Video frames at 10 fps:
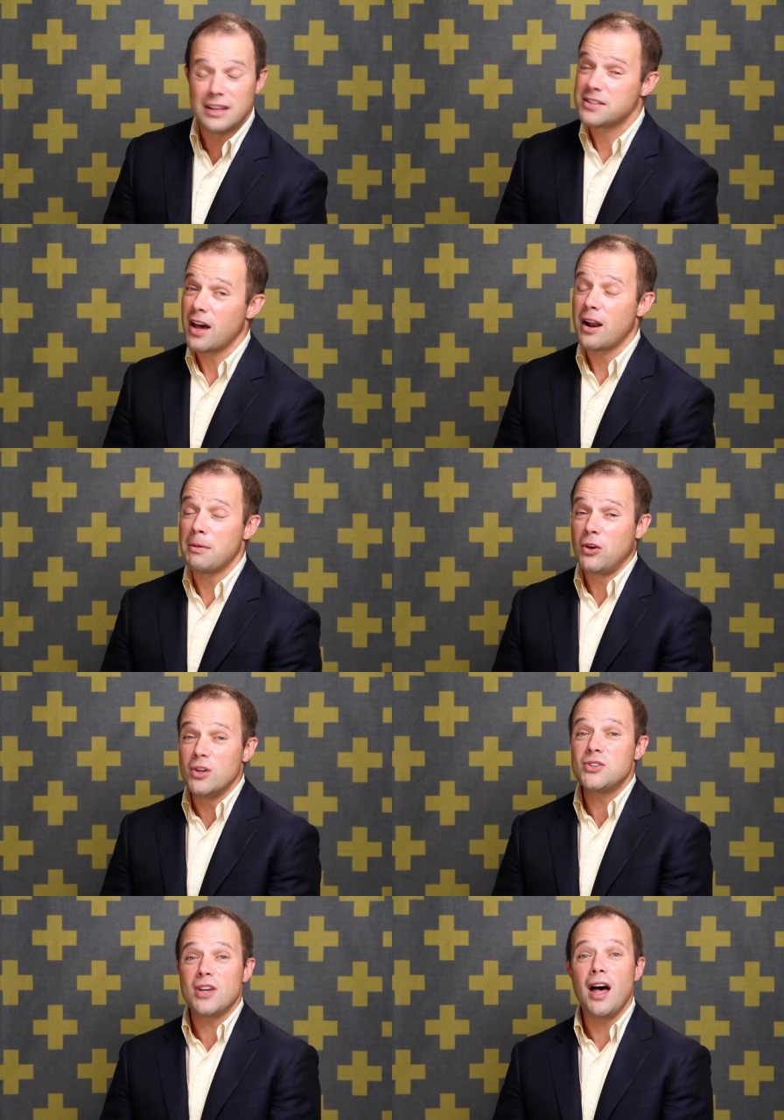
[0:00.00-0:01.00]
That's got a
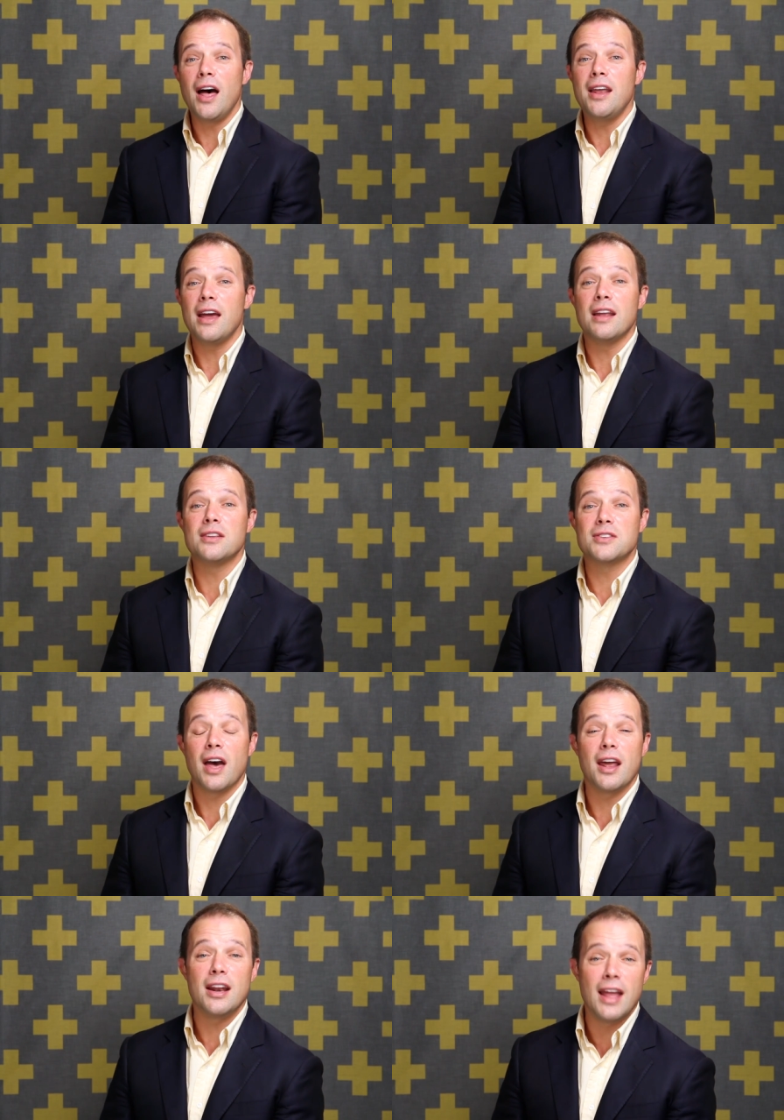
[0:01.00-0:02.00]
good side and it's
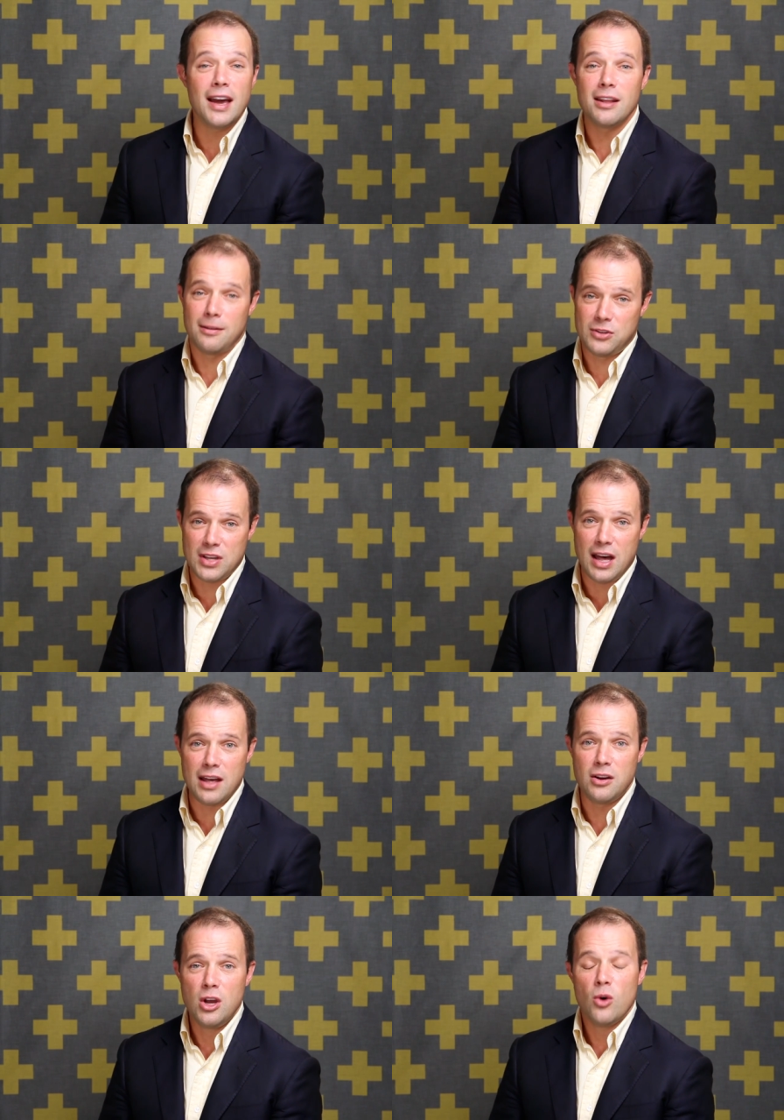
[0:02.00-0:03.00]
got a negative
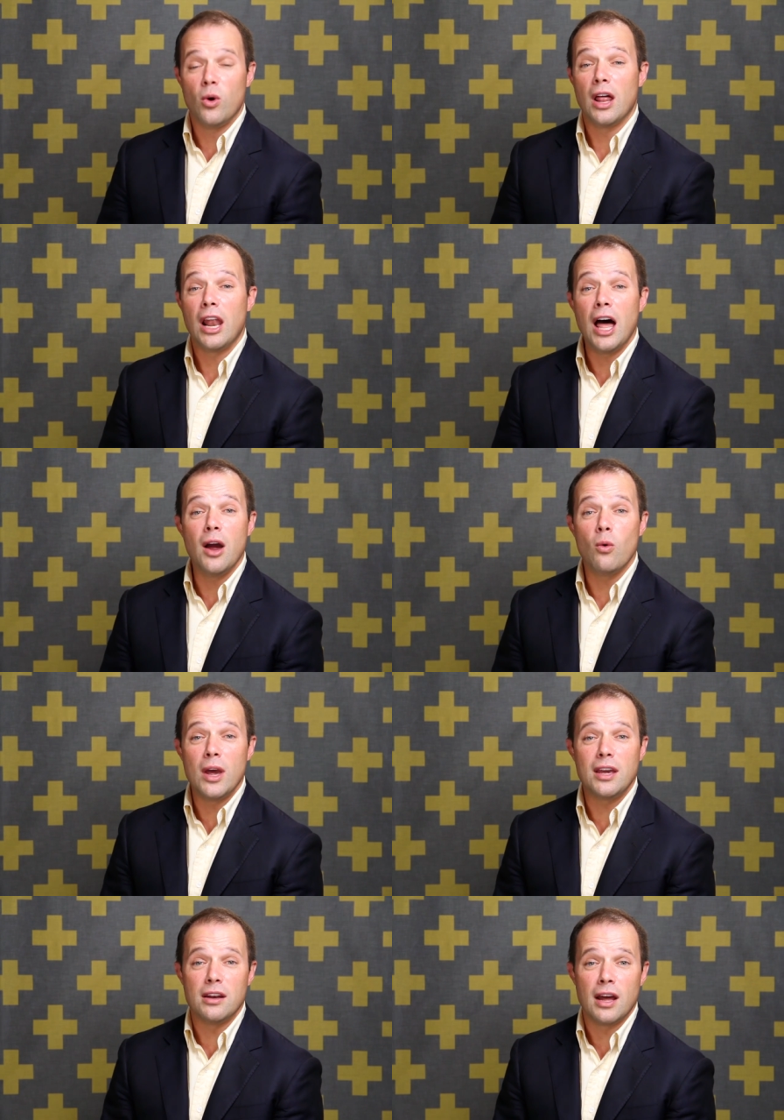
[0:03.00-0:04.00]
side. Will I lie
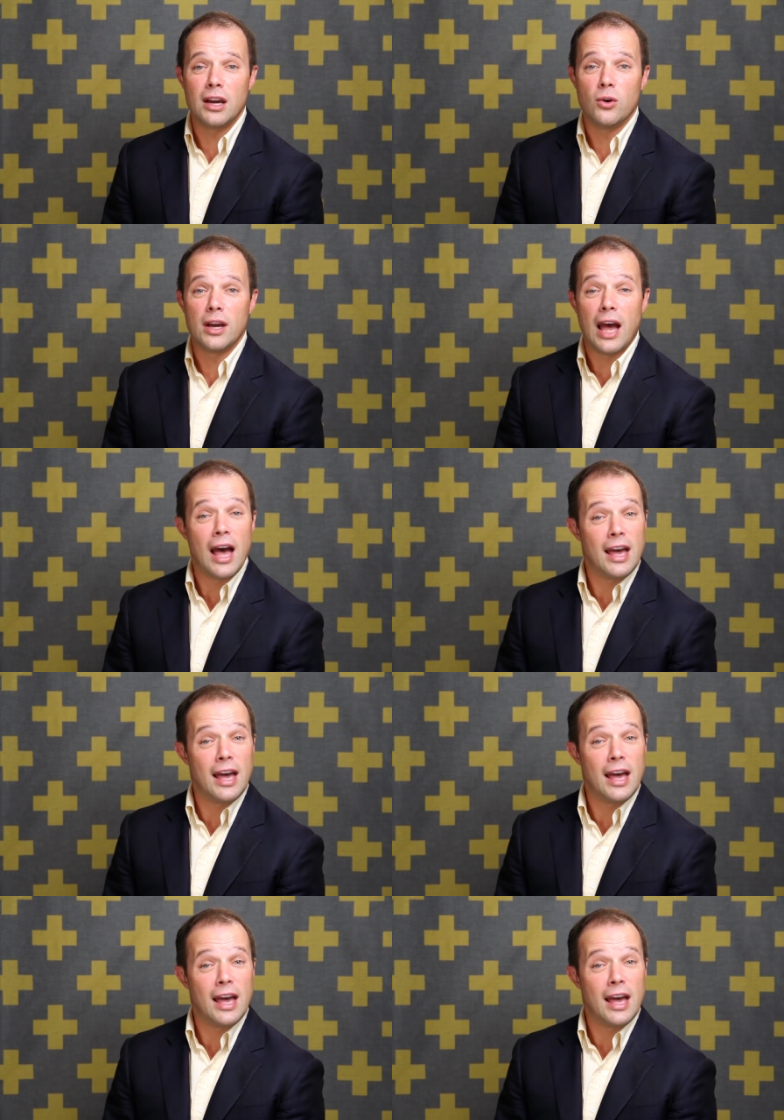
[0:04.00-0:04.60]
awake at night going,